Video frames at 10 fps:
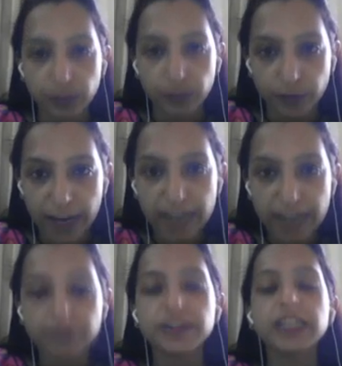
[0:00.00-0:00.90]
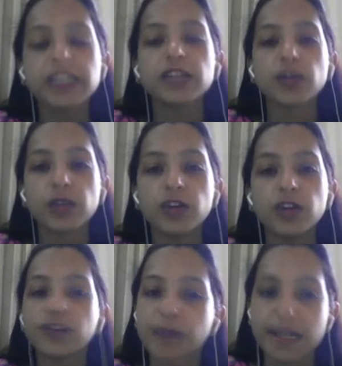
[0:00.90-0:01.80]
five need theory of
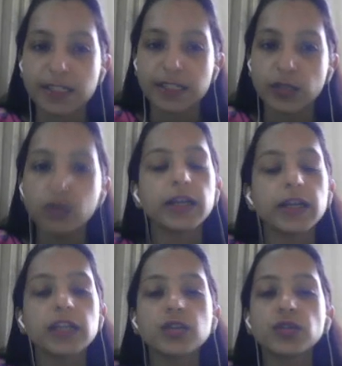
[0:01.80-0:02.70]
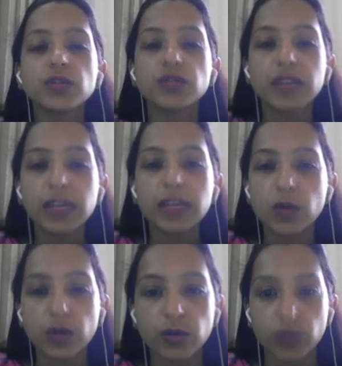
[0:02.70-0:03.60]
Maslow into three core
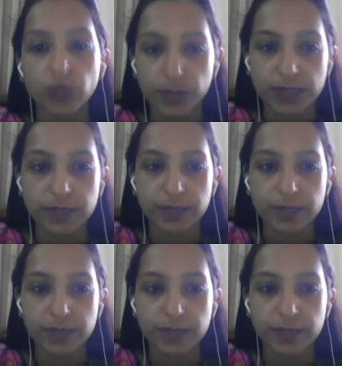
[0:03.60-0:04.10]
groups.